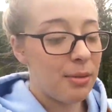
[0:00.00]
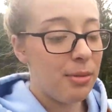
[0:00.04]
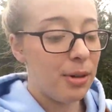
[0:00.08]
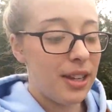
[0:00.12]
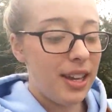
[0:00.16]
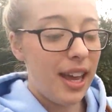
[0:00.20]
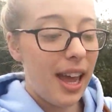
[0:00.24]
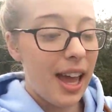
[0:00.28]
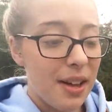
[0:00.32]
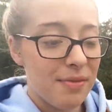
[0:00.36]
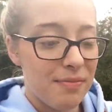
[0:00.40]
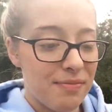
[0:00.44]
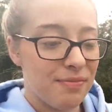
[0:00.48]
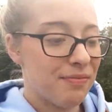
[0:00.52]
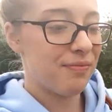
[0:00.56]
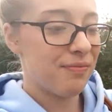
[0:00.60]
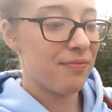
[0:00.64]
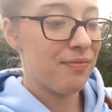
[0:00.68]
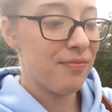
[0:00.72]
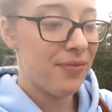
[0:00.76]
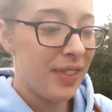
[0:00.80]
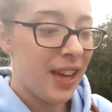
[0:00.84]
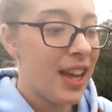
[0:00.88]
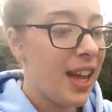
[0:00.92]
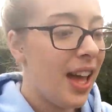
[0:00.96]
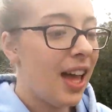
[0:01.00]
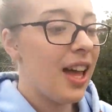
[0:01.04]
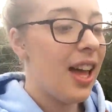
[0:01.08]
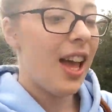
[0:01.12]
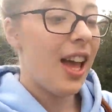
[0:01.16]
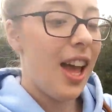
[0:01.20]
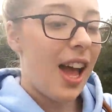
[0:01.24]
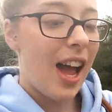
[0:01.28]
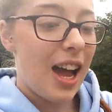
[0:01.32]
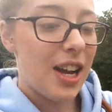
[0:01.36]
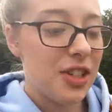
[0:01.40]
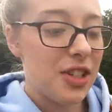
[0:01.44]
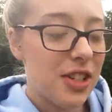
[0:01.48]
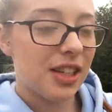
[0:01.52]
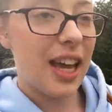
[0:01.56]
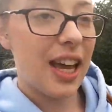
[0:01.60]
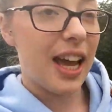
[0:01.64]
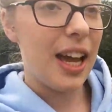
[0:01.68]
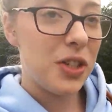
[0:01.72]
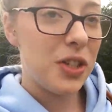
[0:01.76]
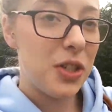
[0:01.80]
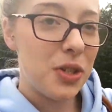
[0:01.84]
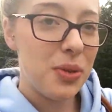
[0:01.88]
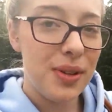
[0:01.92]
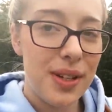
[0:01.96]
But yeah, I shall
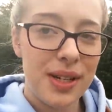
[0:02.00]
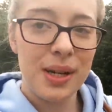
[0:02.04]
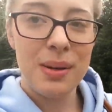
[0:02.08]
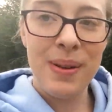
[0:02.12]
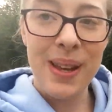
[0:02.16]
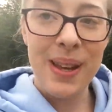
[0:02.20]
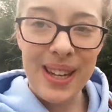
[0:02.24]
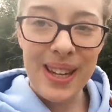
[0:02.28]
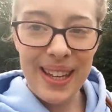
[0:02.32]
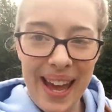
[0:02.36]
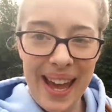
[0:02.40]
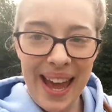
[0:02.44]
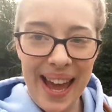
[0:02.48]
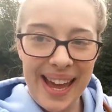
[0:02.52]
catch you in a bit,